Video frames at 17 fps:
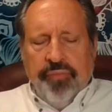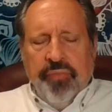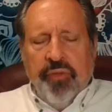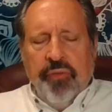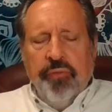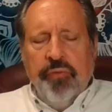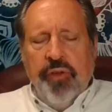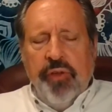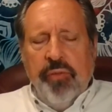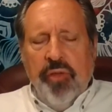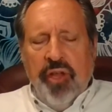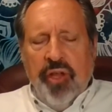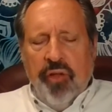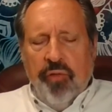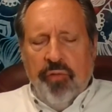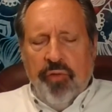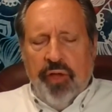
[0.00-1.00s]
the
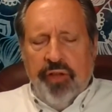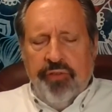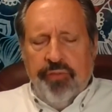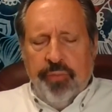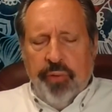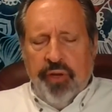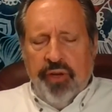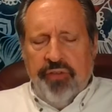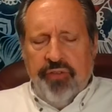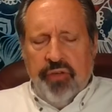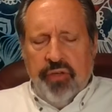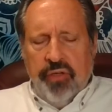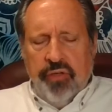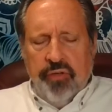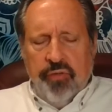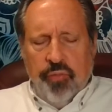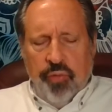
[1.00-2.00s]
female vice president